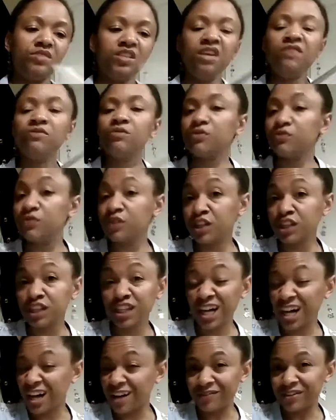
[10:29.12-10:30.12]
If you're feeling
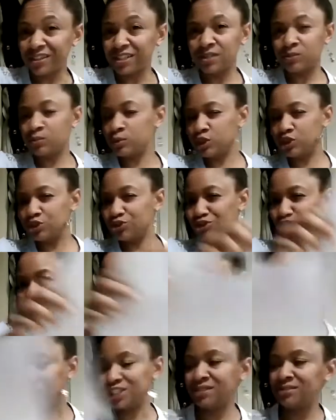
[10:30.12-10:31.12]
confident, which you
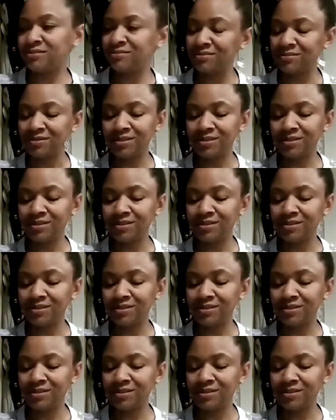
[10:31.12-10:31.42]
should,